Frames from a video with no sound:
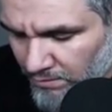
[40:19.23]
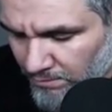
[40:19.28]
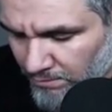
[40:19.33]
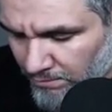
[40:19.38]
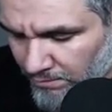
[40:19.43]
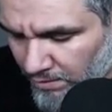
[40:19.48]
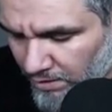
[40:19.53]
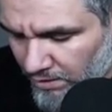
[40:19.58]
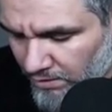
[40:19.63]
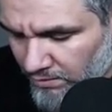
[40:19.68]

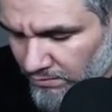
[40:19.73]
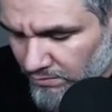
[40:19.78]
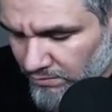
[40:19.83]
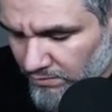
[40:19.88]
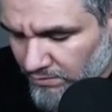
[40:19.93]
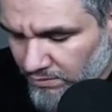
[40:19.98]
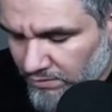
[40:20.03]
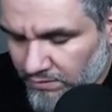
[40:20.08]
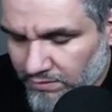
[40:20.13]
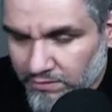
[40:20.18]

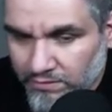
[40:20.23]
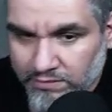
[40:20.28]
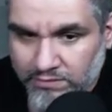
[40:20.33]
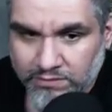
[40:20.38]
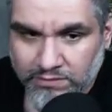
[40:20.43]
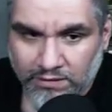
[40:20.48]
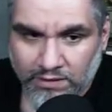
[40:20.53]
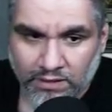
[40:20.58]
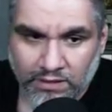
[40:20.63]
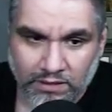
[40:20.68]
Michael in the
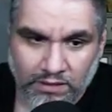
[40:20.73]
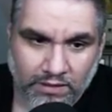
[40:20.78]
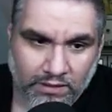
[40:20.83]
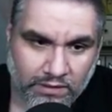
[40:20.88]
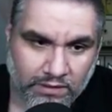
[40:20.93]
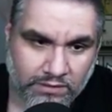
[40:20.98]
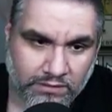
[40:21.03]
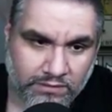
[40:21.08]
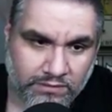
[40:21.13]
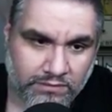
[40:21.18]

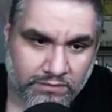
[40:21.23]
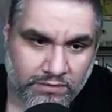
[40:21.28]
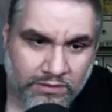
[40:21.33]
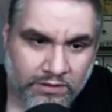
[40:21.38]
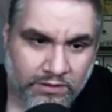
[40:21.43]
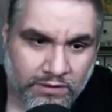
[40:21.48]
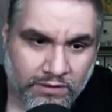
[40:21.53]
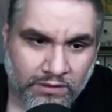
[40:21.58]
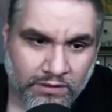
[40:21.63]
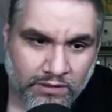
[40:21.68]
skies.
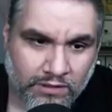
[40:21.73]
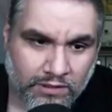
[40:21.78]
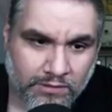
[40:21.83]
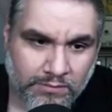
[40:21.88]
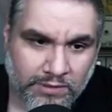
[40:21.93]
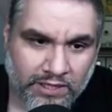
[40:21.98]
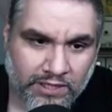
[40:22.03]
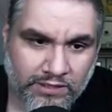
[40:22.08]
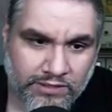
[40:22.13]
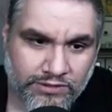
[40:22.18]

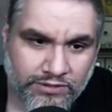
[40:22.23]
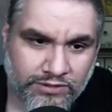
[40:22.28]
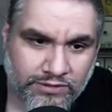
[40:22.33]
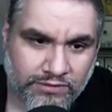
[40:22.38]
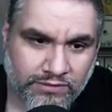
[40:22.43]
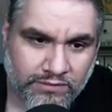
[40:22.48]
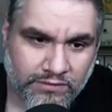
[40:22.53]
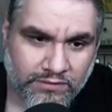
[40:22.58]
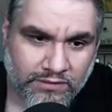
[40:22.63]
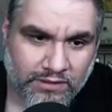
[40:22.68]

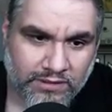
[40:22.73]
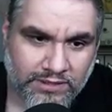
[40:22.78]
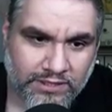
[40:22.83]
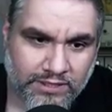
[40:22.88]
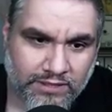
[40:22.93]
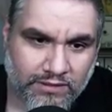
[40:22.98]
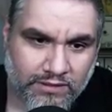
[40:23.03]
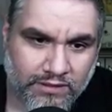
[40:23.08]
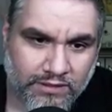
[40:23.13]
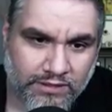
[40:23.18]
Homage? I'll
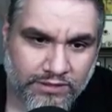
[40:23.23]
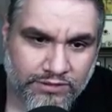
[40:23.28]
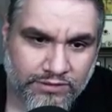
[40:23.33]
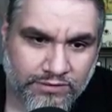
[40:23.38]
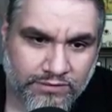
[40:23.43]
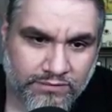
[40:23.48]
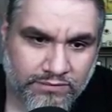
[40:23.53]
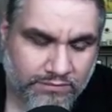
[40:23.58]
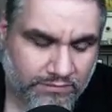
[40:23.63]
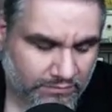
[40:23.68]
say
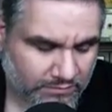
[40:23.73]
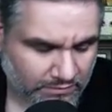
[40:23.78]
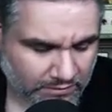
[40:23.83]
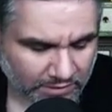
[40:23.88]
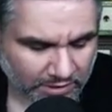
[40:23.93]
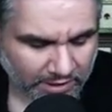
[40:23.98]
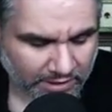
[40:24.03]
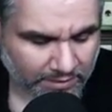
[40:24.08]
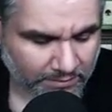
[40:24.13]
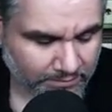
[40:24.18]
Carnage.
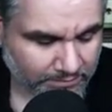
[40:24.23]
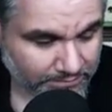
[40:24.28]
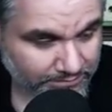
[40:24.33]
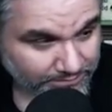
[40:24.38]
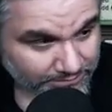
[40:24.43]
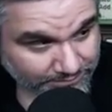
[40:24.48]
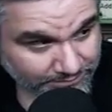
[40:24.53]
Got him.